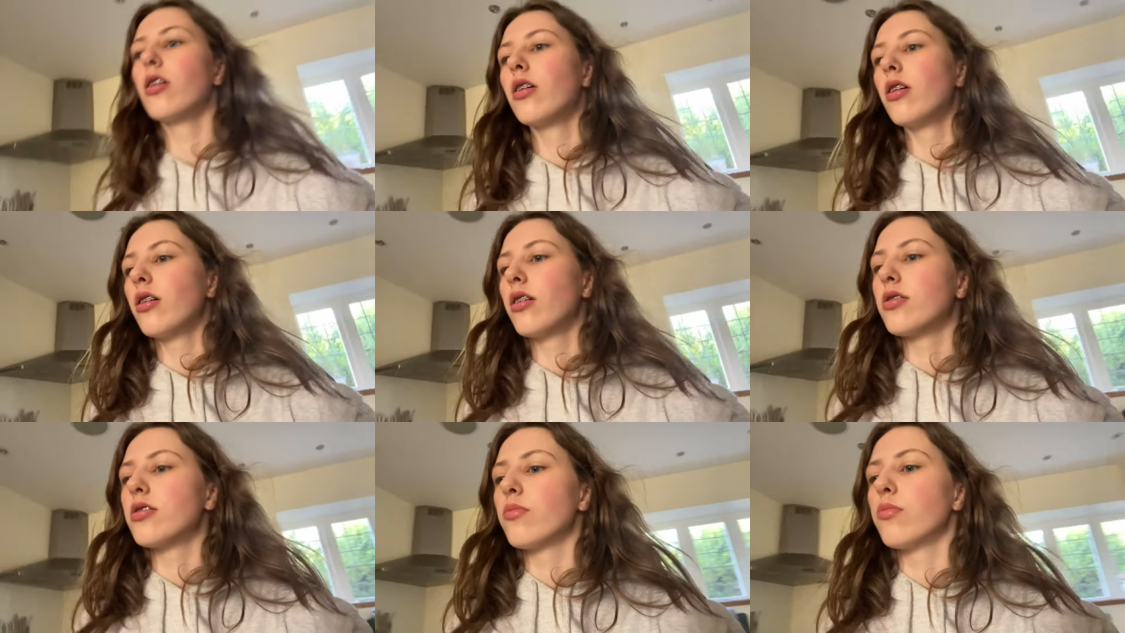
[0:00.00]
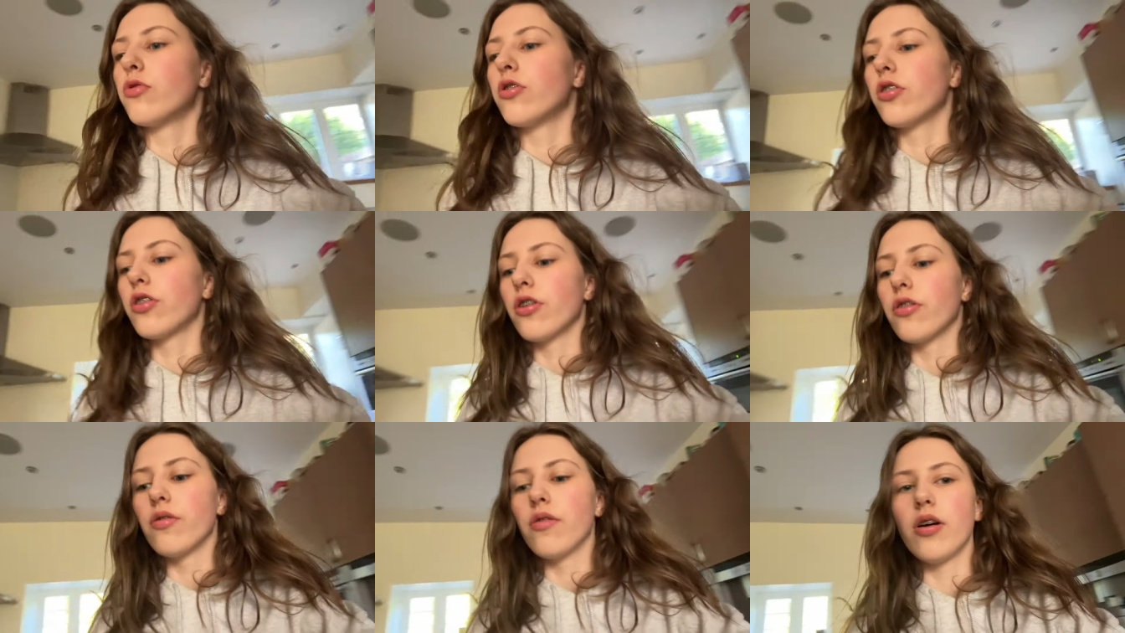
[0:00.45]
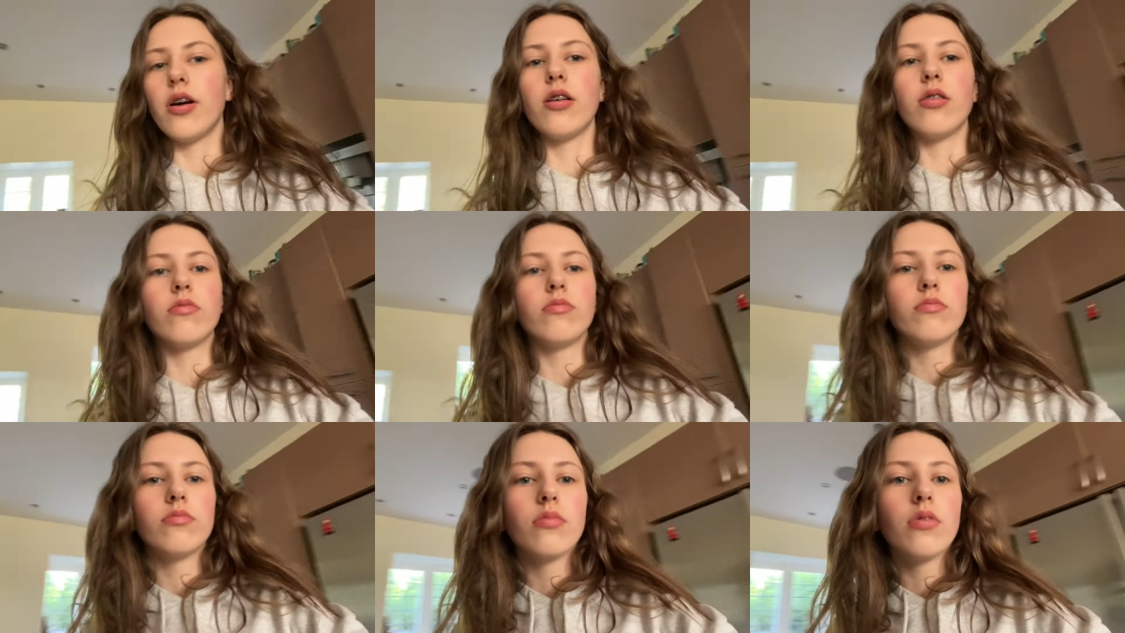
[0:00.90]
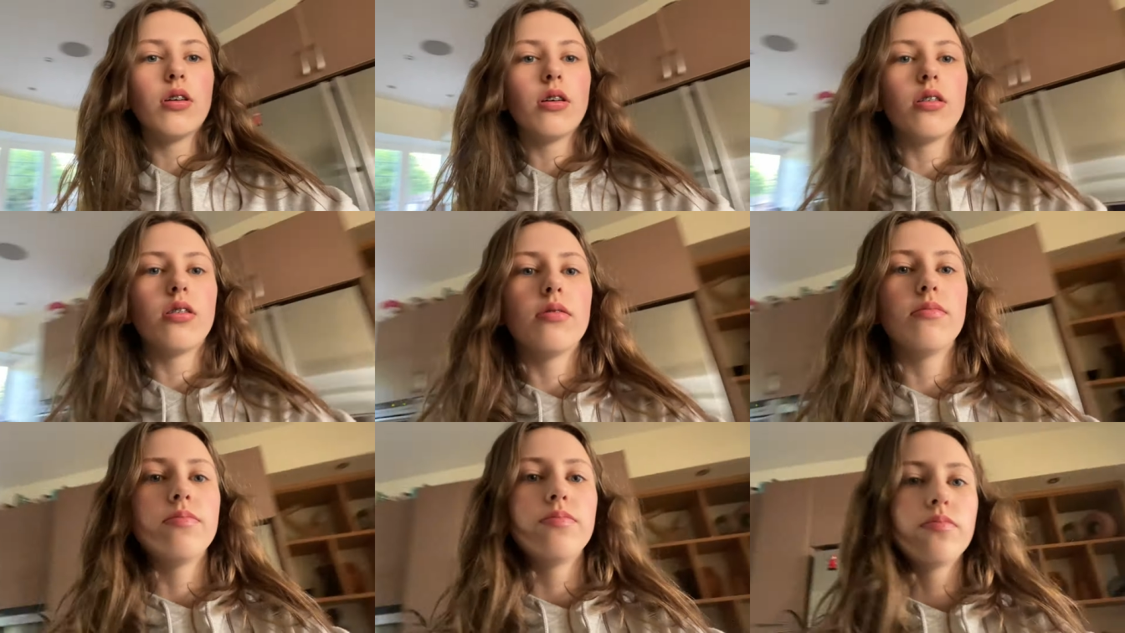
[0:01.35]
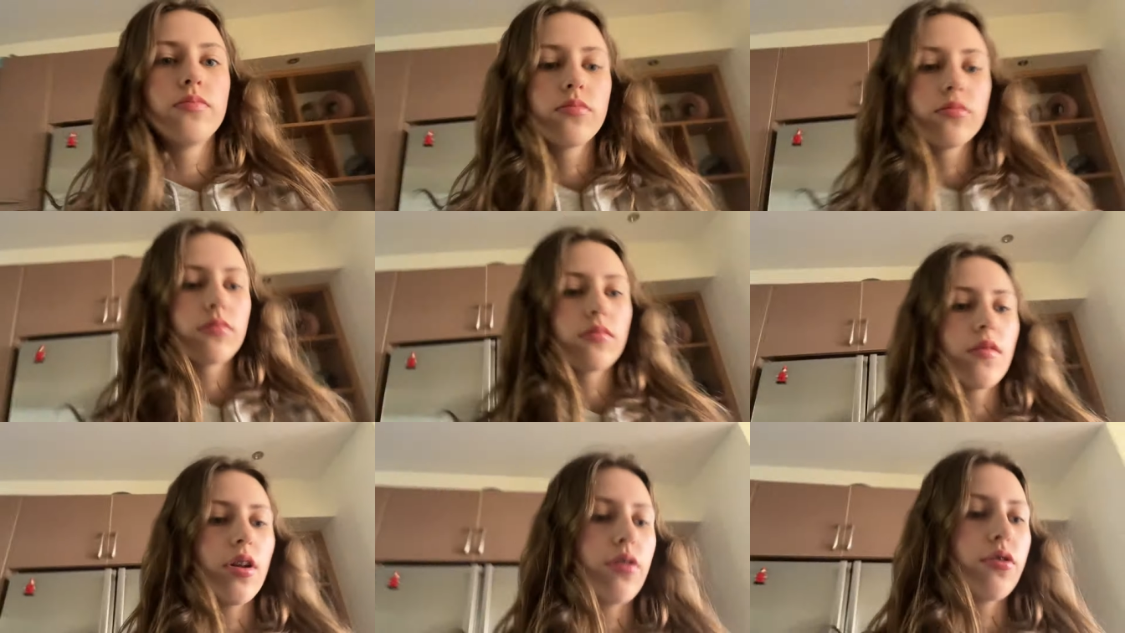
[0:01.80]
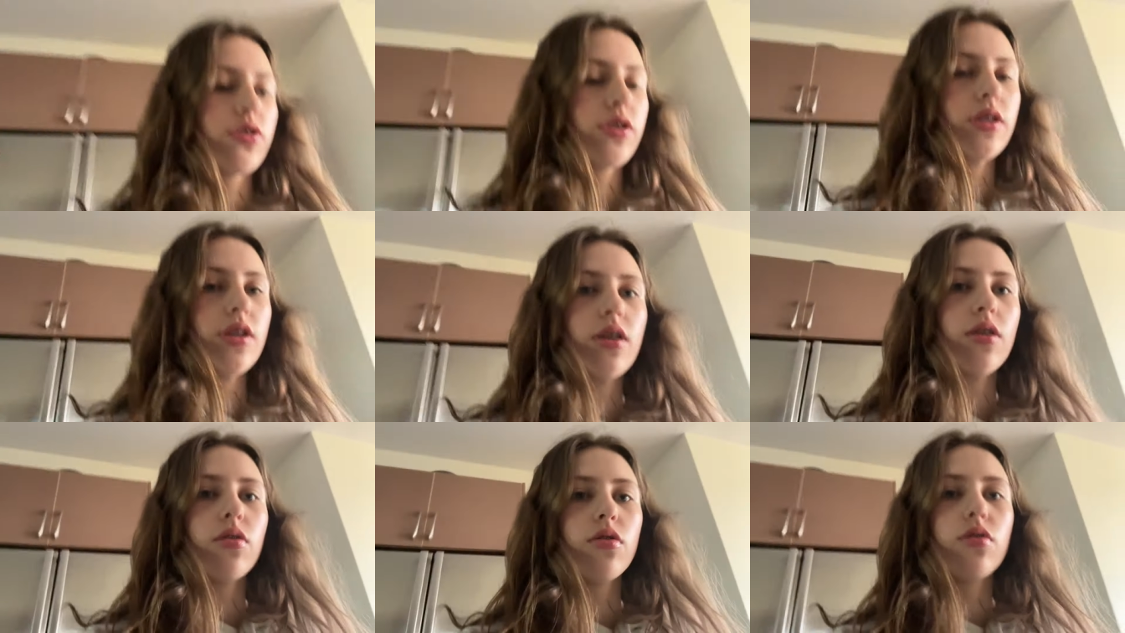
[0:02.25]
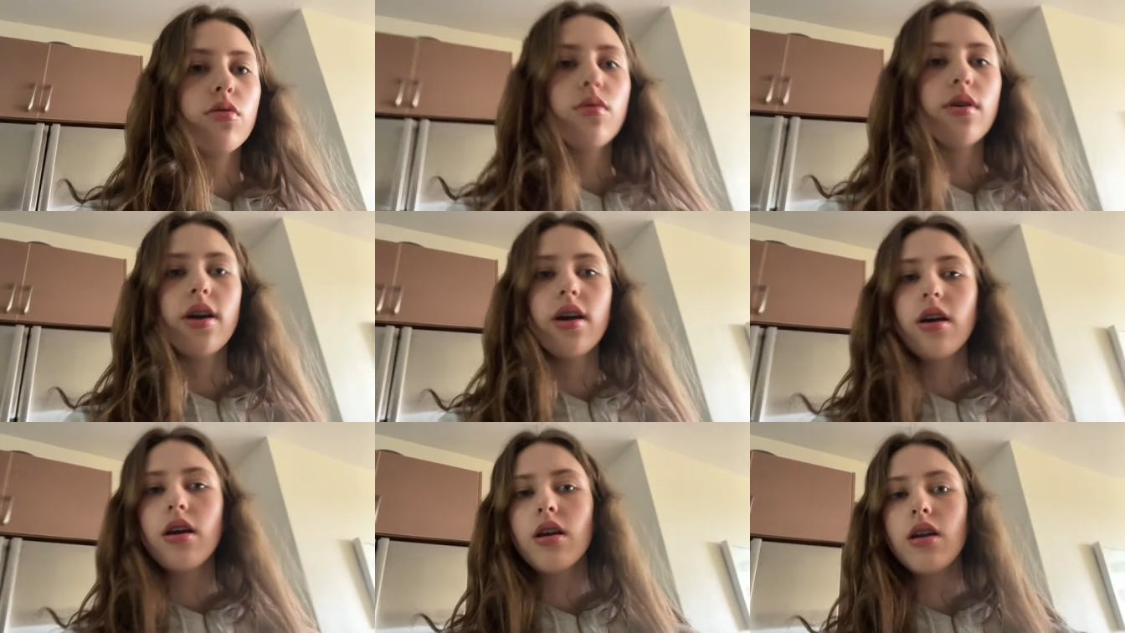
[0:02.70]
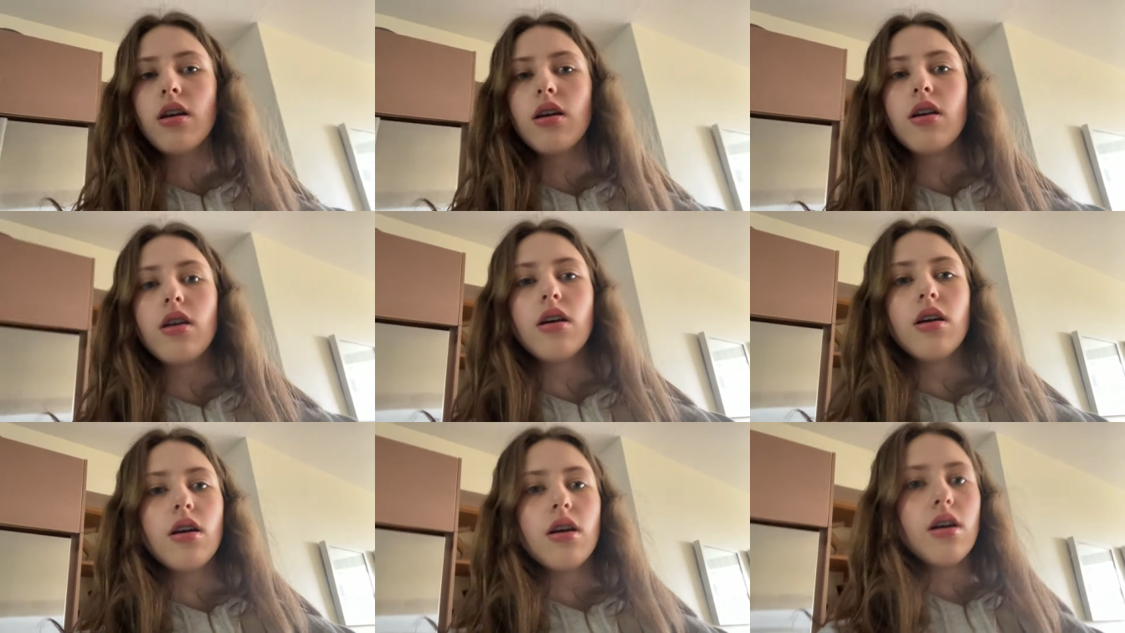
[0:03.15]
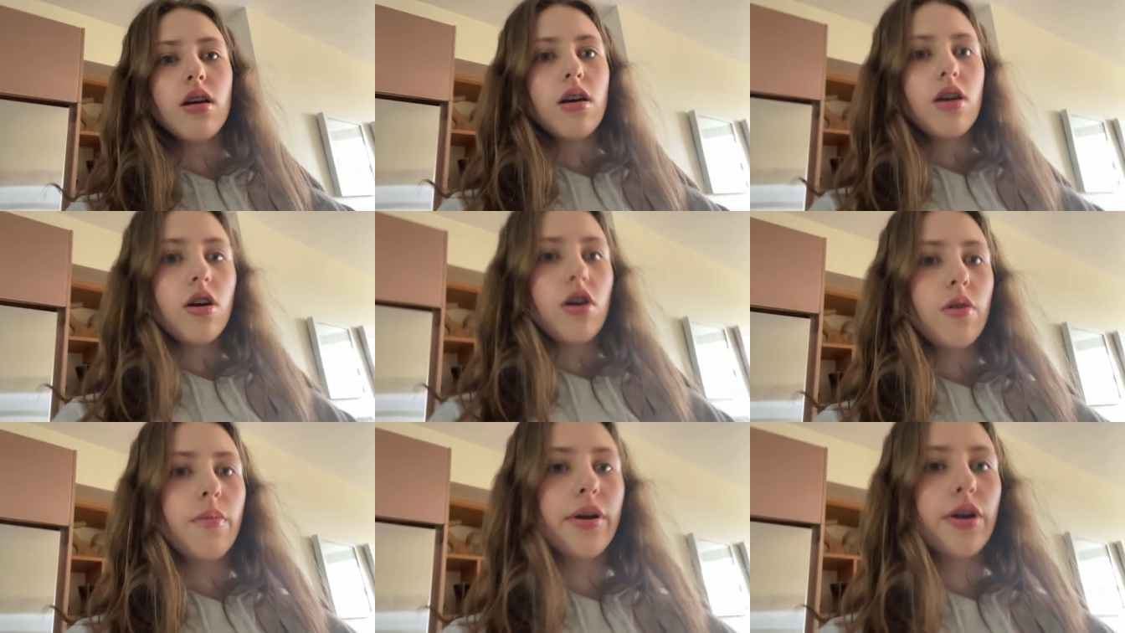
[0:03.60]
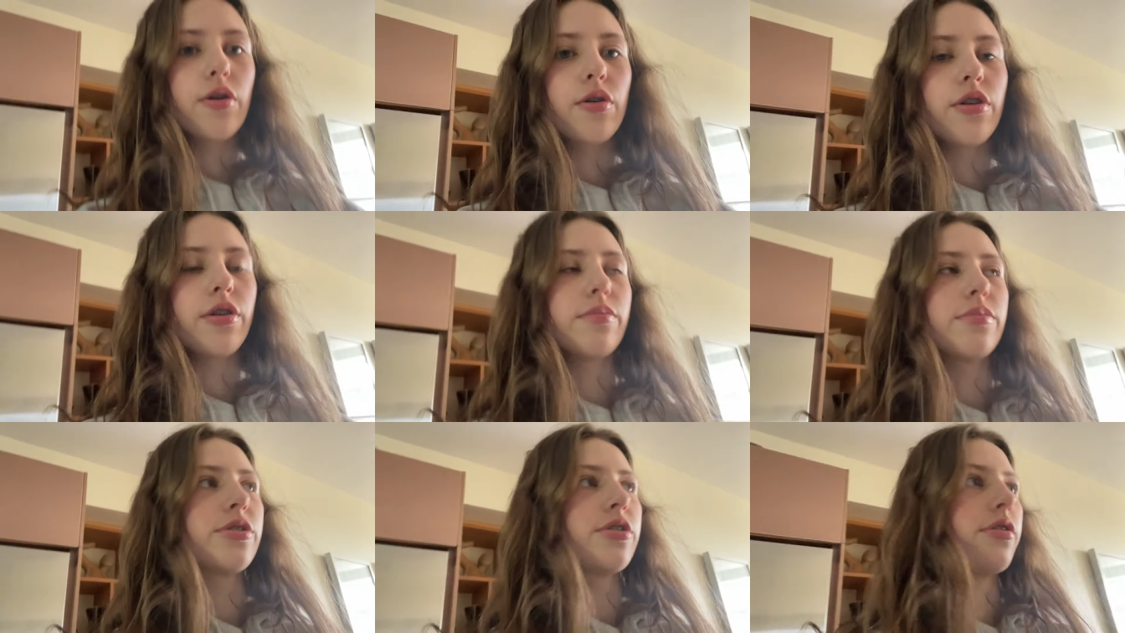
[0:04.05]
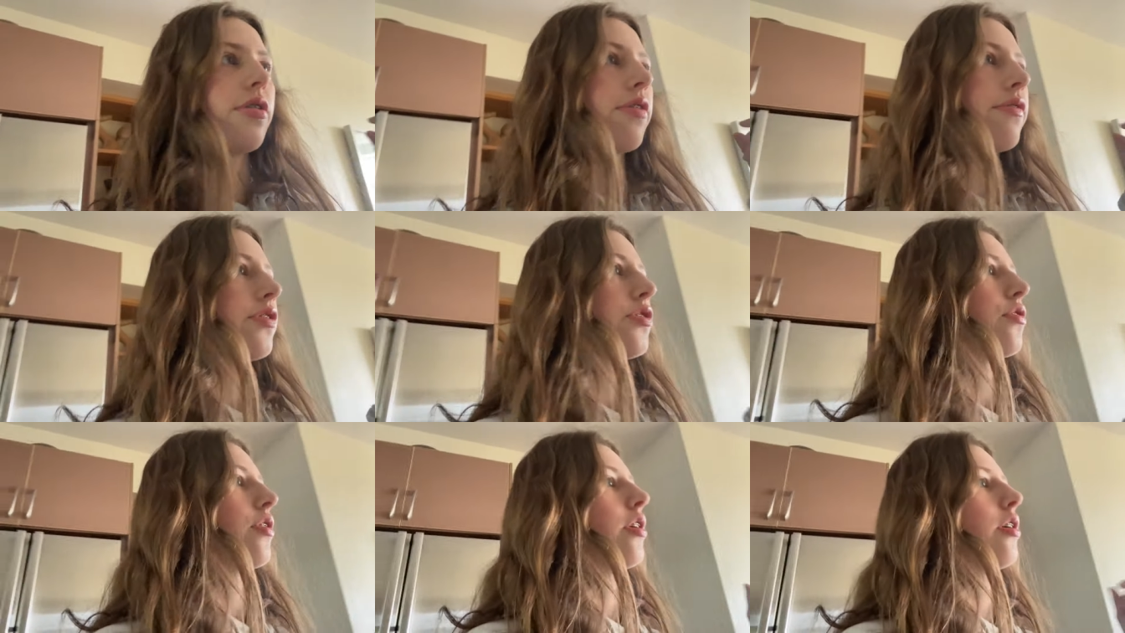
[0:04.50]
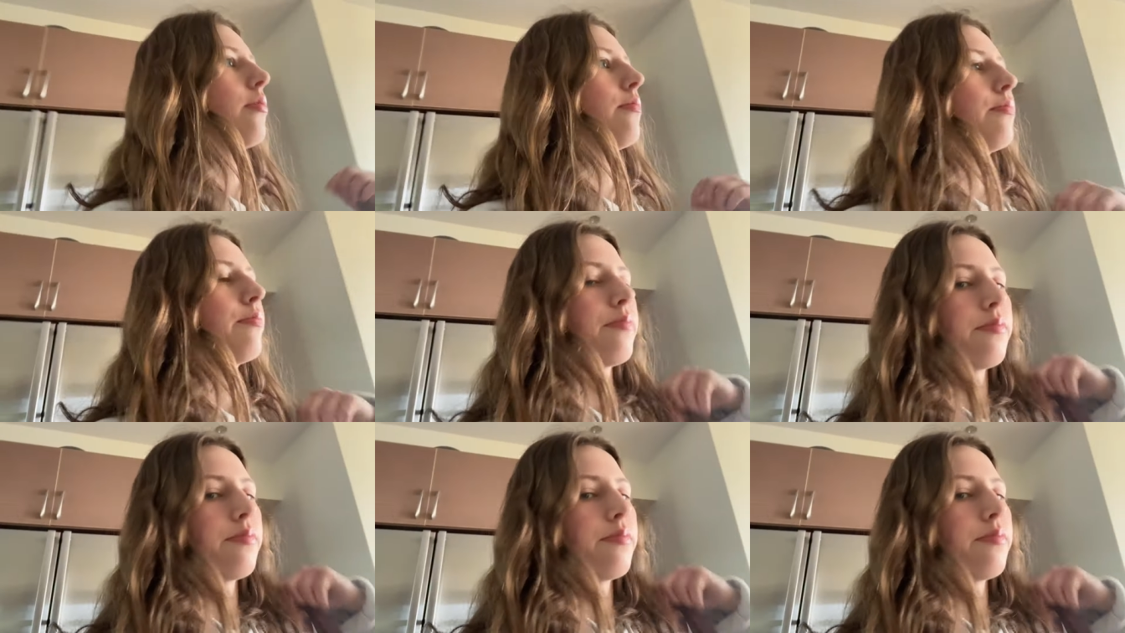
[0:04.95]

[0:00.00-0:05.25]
because I'm gonna go now. Um, I'll just eat on the way. Oh my god, I'm so nervous right now.